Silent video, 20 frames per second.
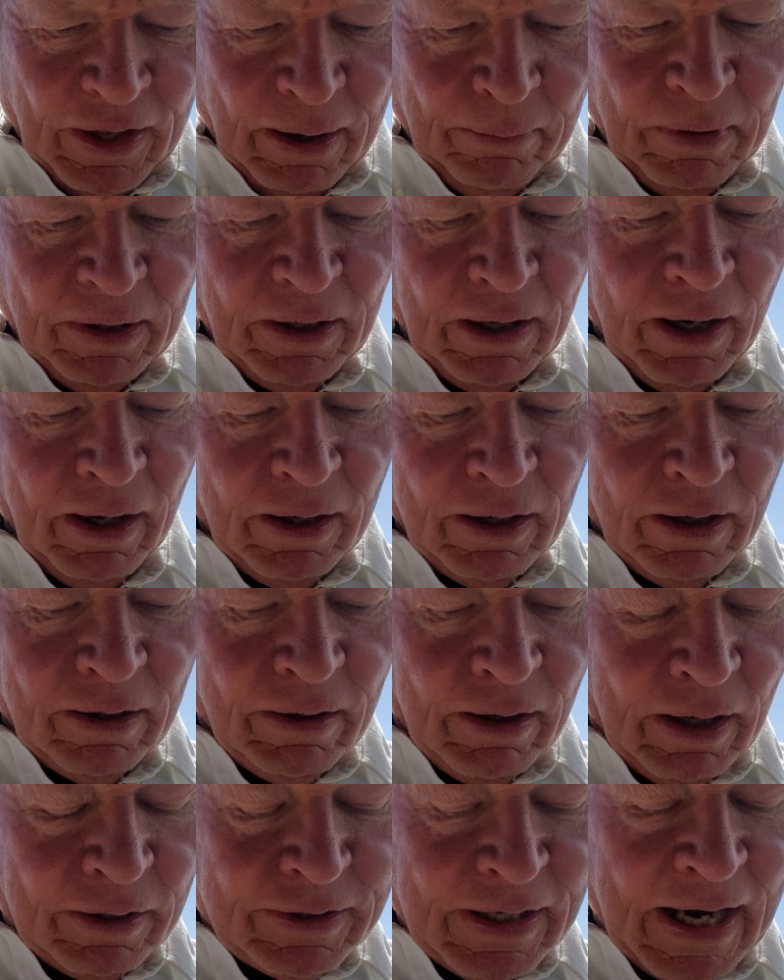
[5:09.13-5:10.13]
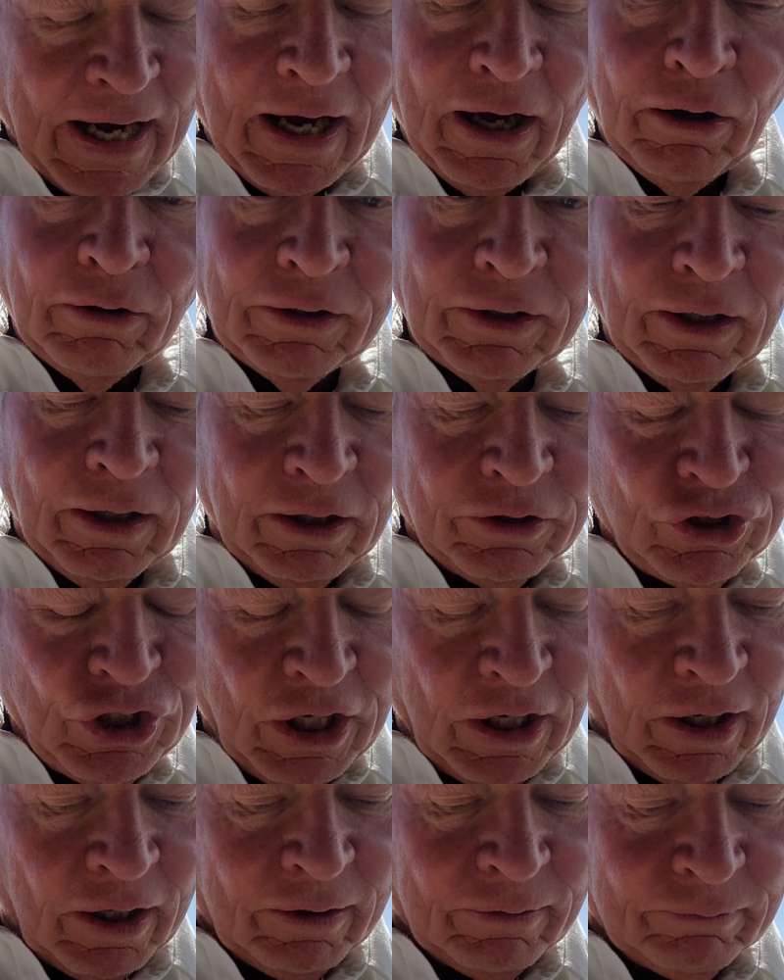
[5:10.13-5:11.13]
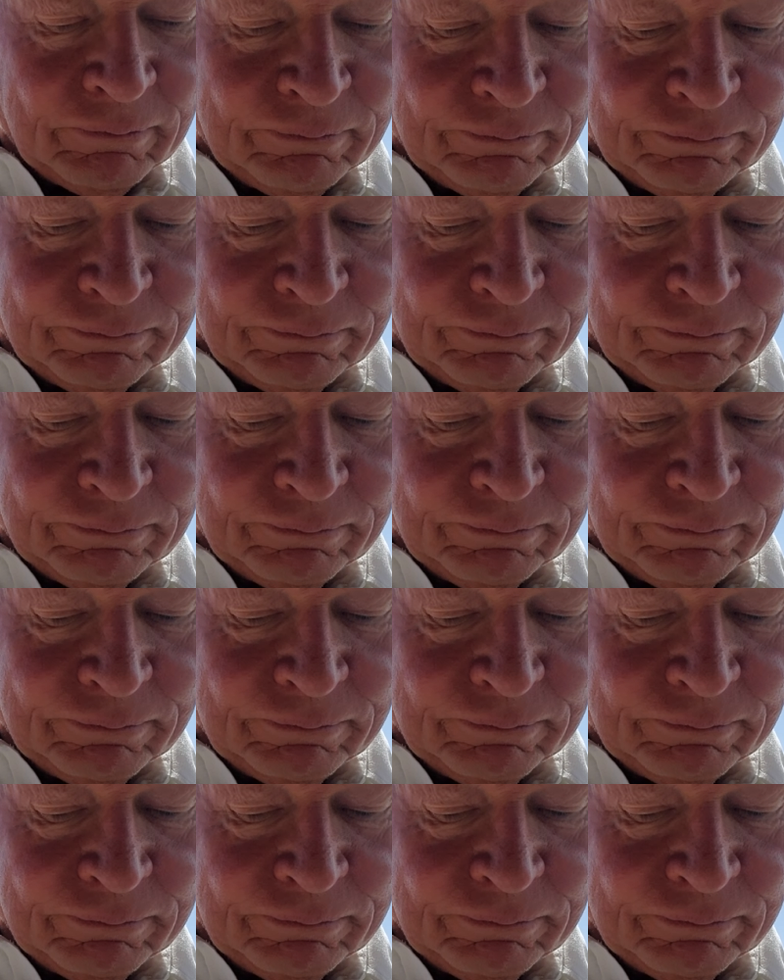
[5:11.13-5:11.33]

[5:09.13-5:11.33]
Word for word: them and a, a towel and a chair.